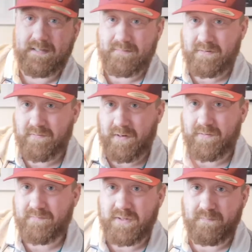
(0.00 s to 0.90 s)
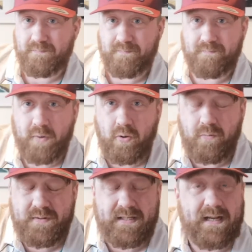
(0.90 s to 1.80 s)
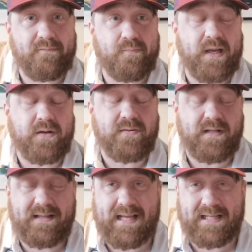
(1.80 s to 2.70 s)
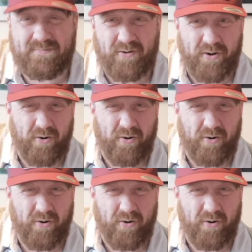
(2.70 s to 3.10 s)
We can grow them to bulbs and have pickles, and that's what